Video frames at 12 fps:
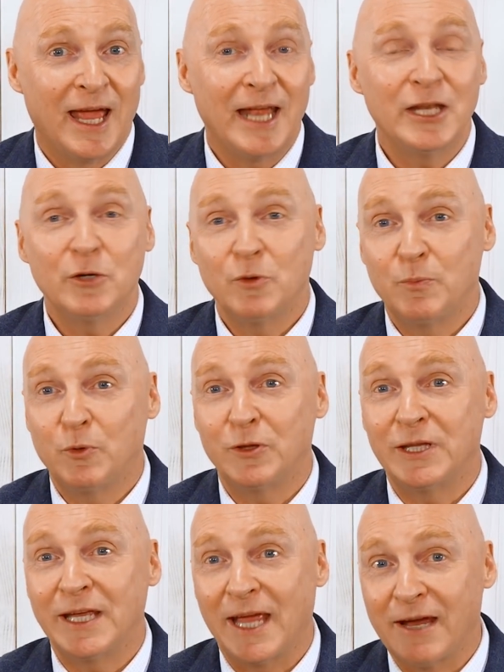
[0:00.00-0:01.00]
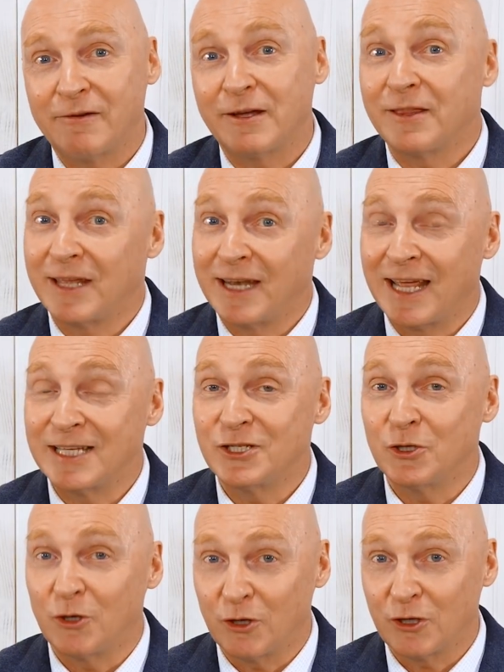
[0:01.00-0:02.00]
and you will put the area that has
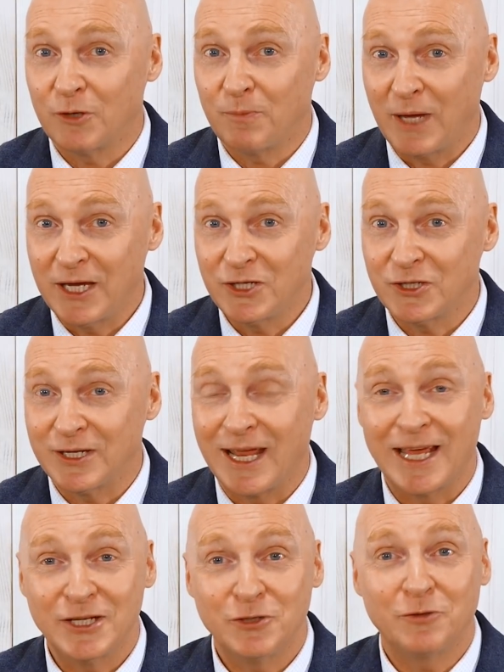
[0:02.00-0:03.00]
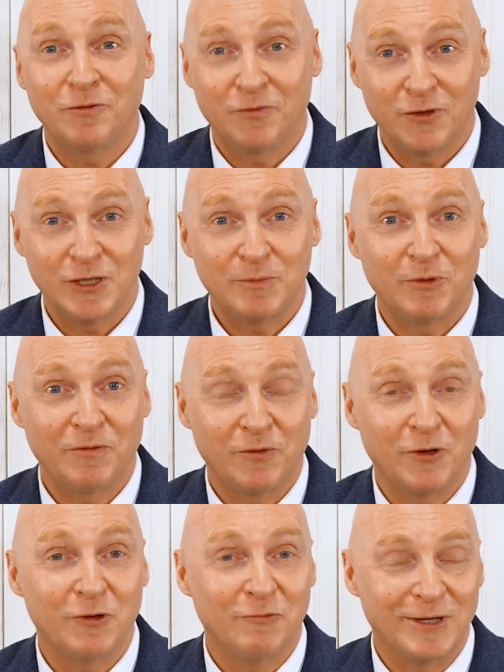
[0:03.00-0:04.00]
your occupation as your first
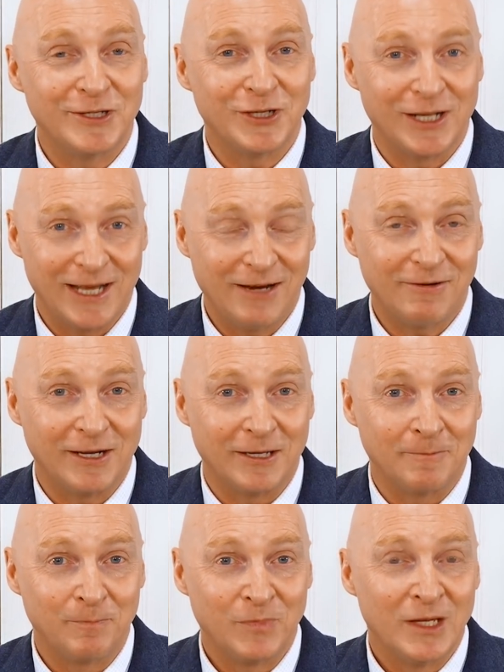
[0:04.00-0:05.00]
preferred regional area.